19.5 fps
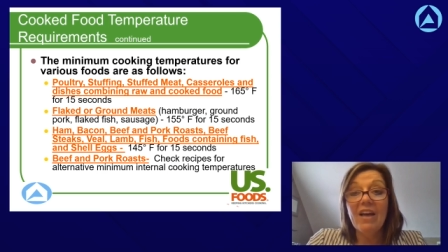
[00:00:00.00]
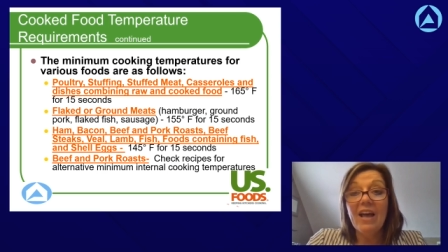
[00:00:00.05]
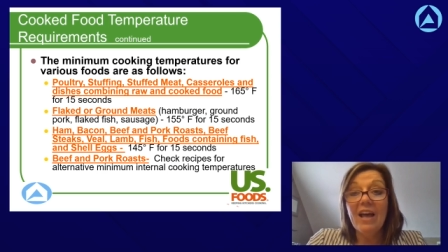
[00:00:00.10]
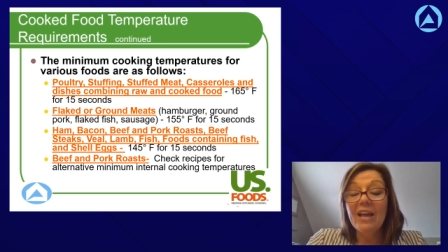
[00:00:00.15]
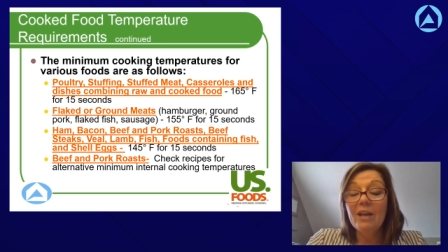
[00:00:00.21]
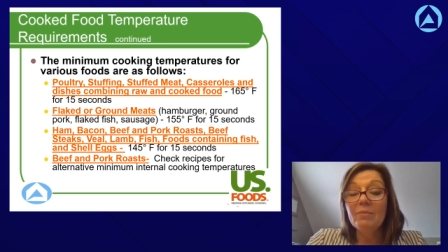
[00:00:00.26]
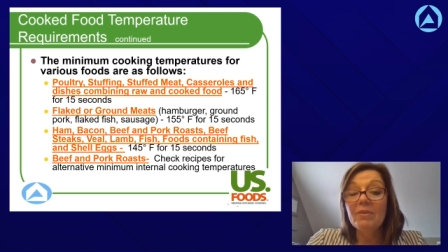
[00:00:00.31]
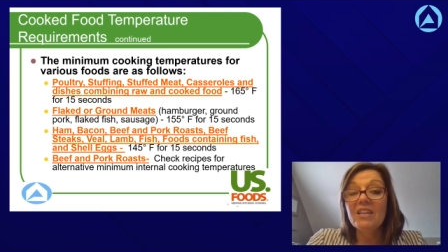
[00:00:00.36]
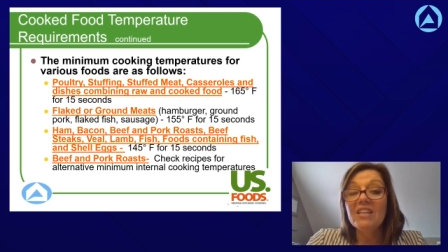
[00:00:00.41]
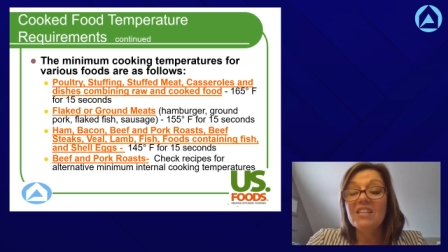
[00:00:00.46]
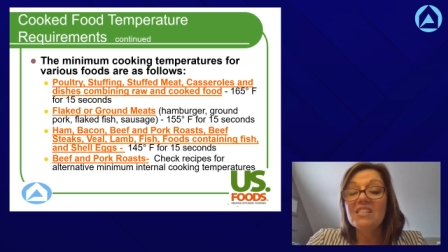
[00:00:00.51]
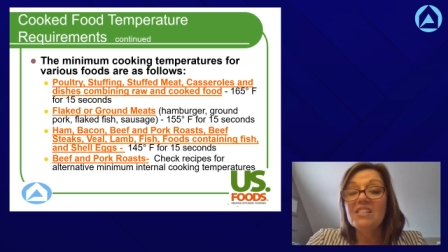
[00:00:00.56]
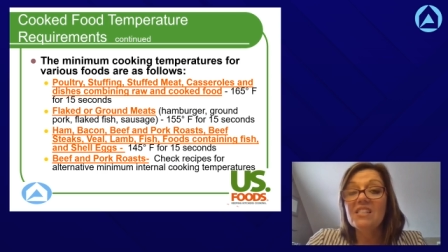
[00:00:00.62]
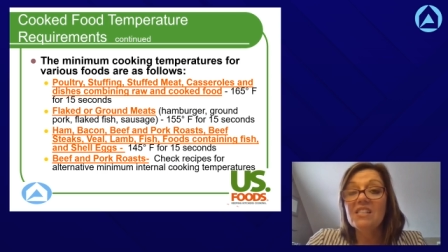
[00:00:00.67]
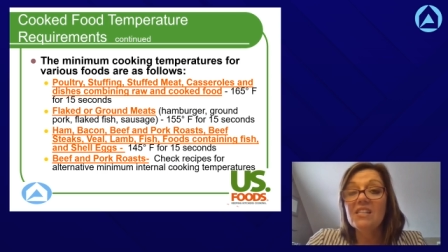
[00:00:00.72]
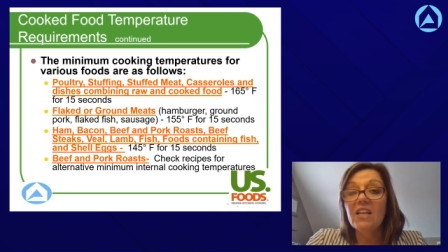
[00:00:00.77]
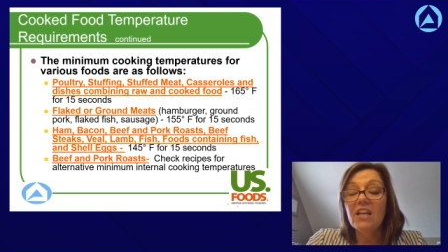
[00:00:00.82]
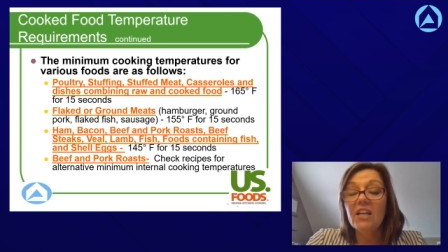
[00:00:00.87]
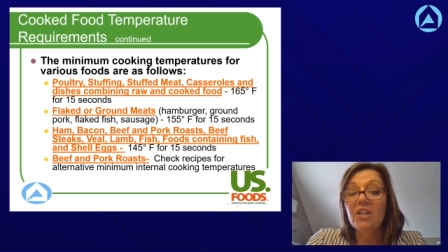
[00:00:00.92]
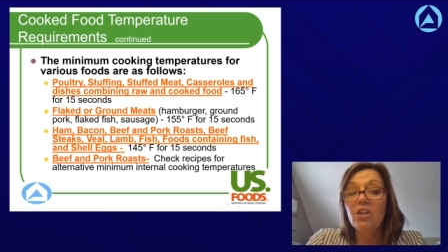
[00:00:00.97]
I am
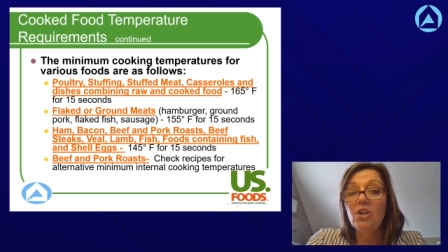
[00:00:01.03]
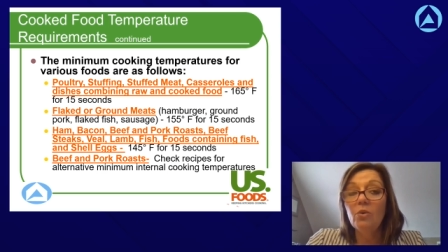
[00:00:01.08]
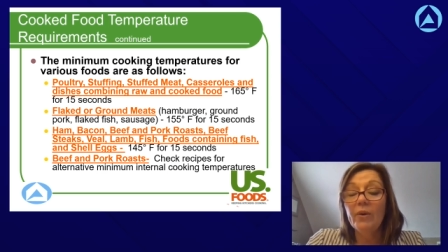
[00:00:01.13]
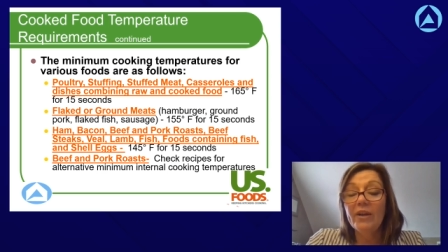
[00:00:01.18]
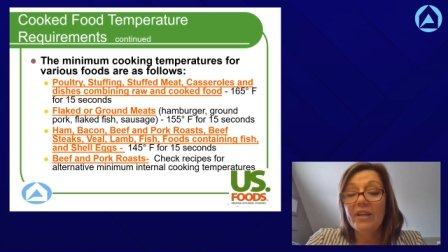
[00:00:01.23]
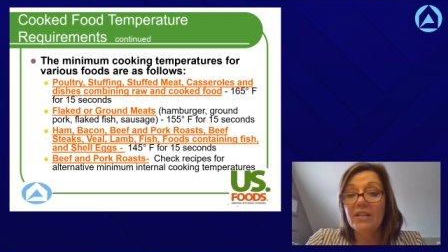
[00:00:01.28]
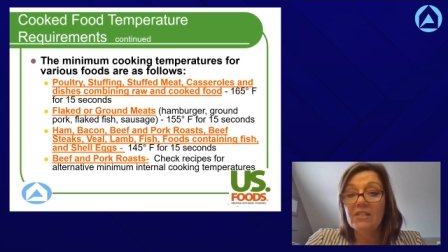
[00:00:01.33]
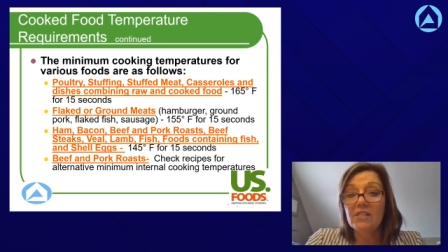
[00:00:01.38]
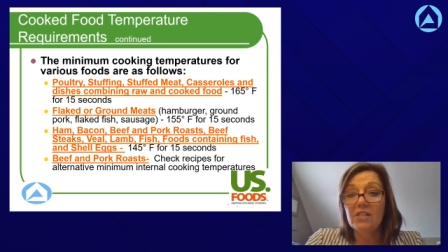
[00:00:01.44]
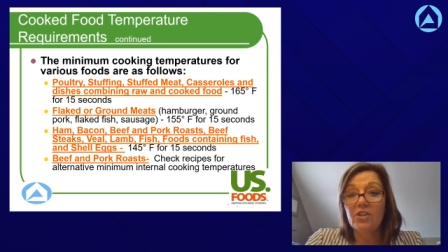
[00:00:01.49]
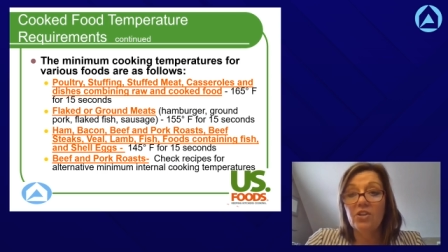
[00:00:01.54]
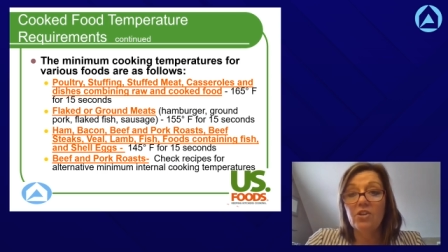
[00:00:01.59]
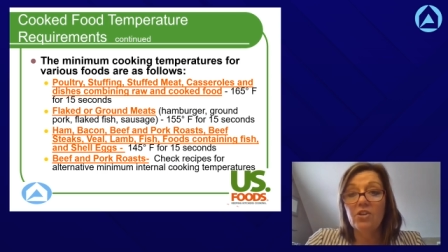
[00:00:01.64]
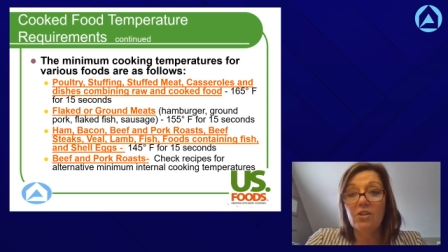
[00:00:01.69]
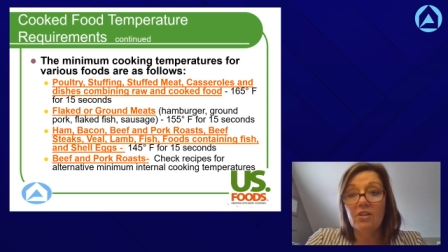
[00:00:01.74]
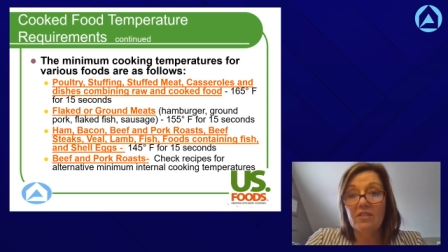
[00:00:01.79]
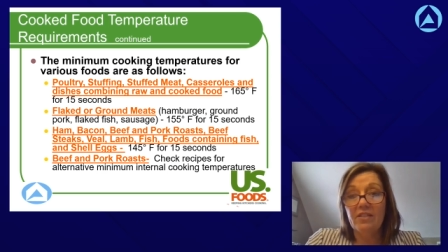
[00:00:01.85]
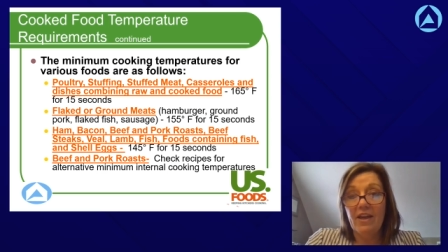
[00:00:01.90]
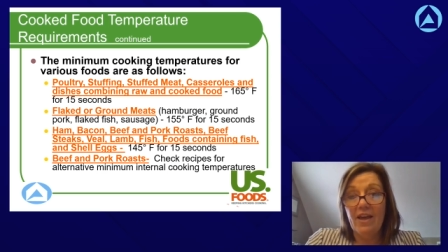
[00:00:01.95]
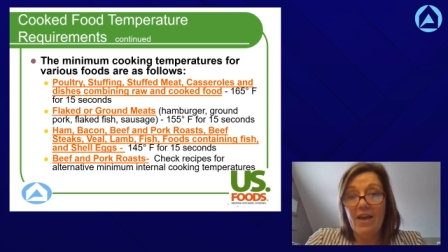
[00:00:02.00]
continuing to
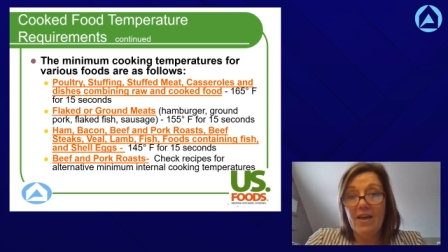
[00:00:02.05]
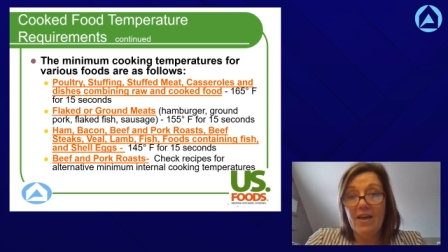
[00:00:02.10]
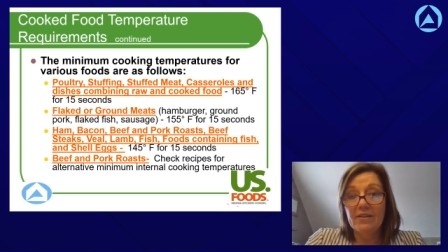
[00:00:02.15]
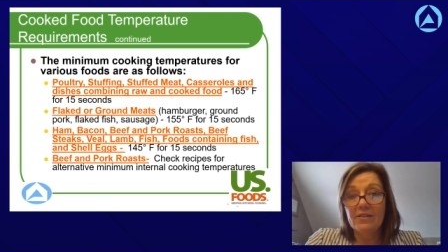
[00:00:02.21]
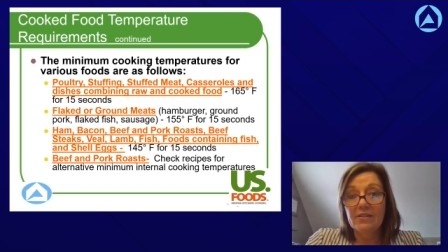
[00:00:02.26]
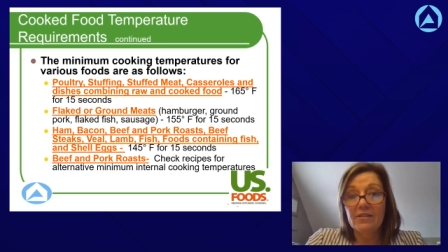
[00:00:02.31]
cook that.